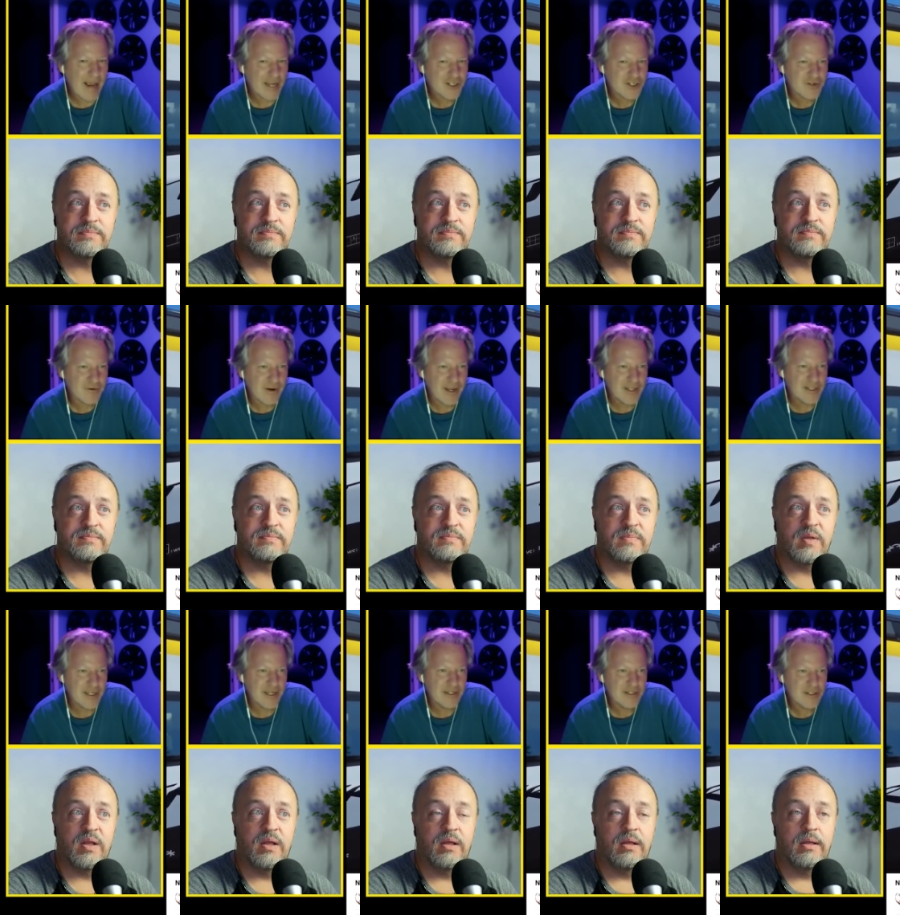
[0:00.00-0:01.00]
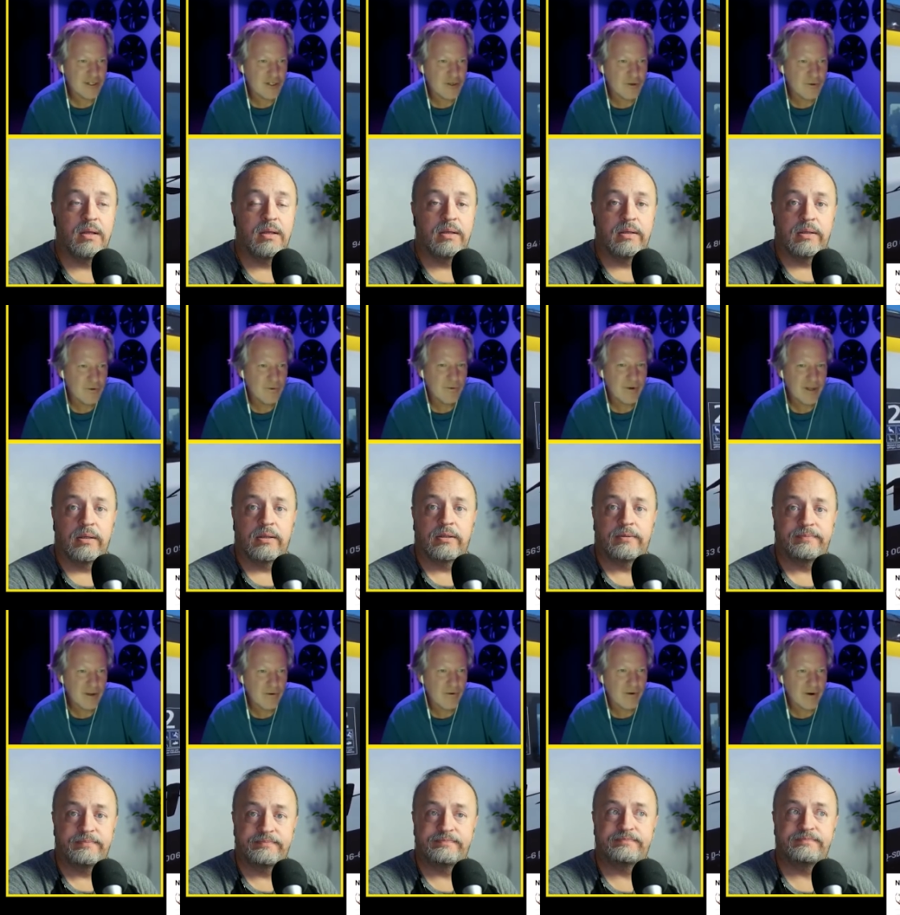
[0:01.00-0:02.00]
Speaker 1: mass transit to
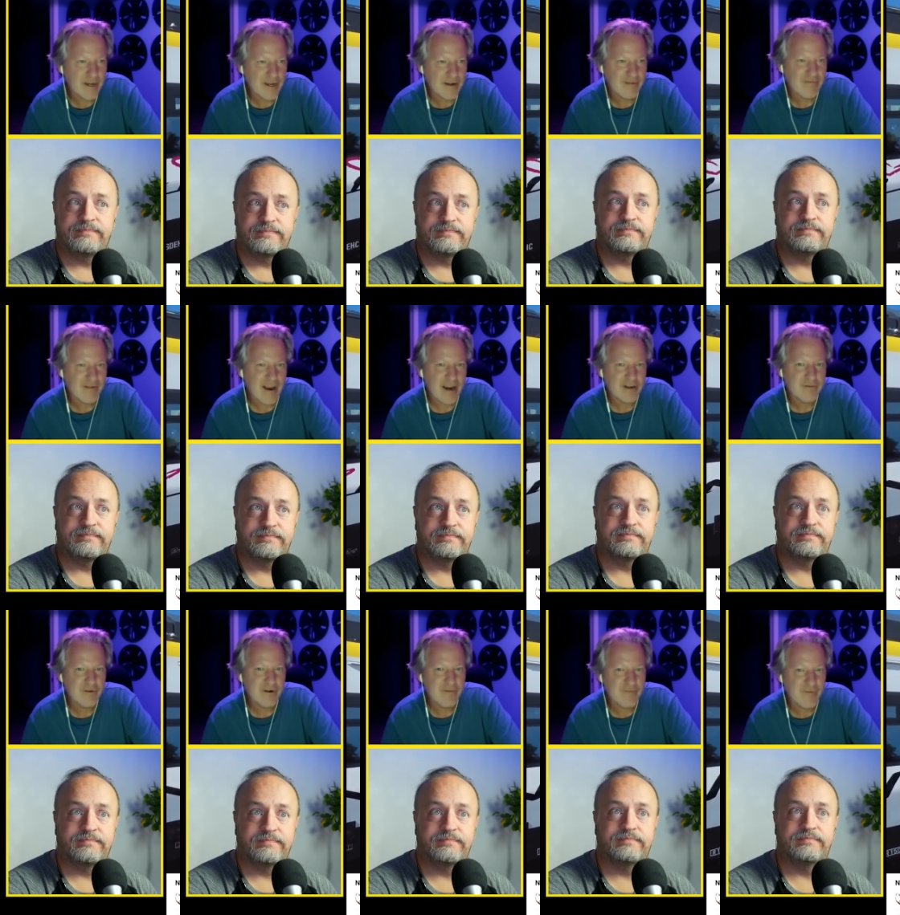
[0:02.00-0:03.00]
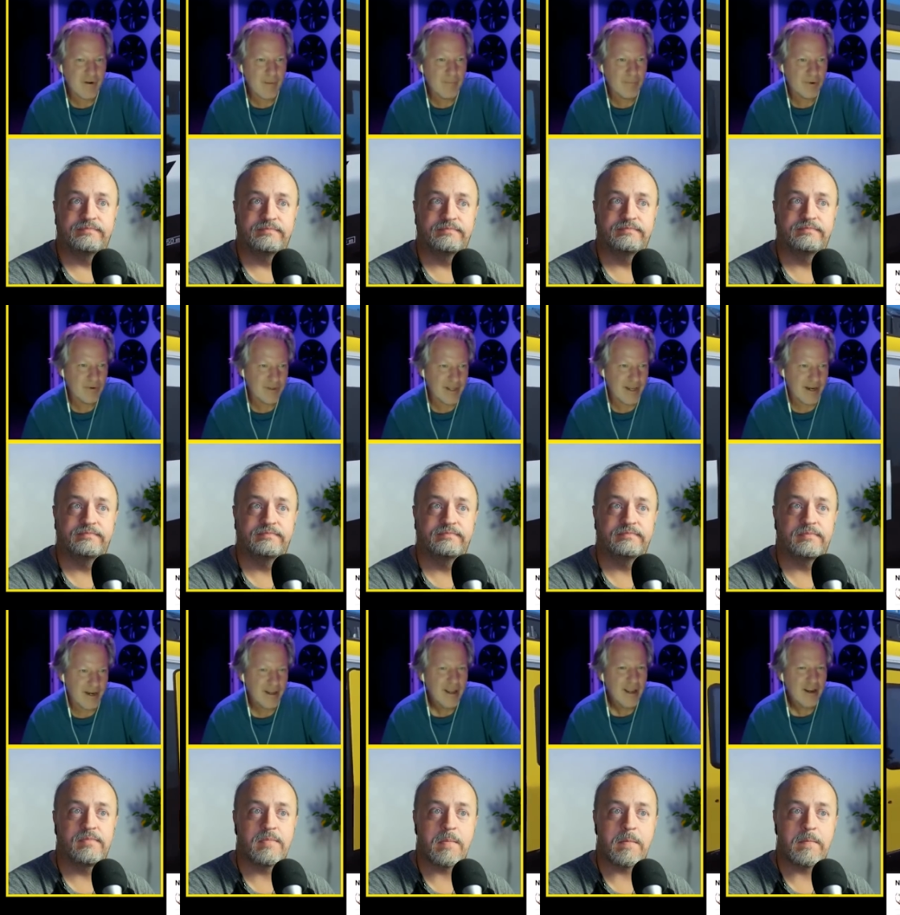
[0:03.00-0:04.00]
your gigafactory from
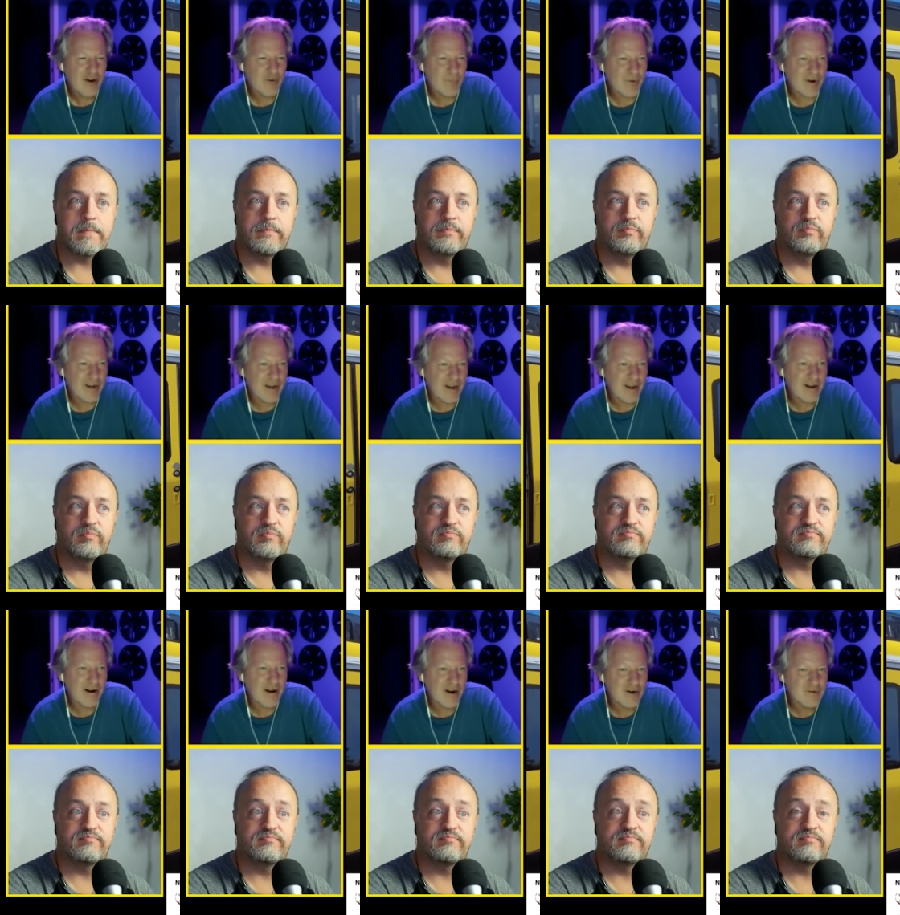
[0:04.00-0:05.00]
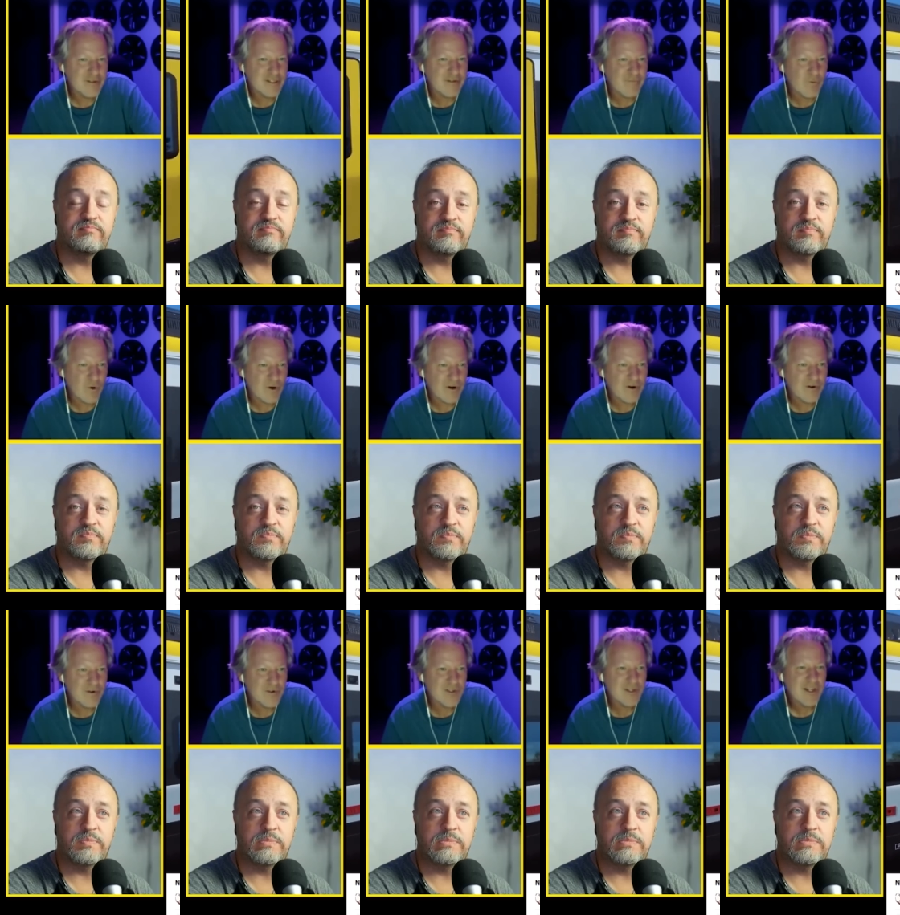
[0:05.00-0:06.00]
berlin you're bringing in hundreds of
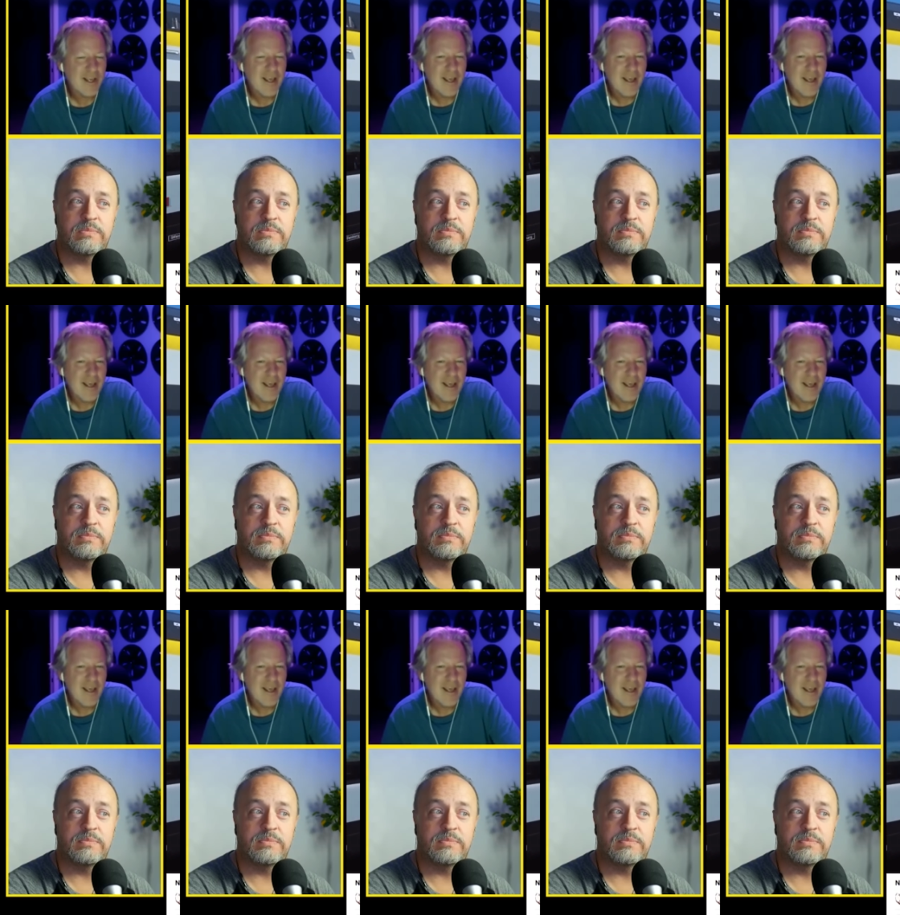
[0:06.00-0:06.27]
workers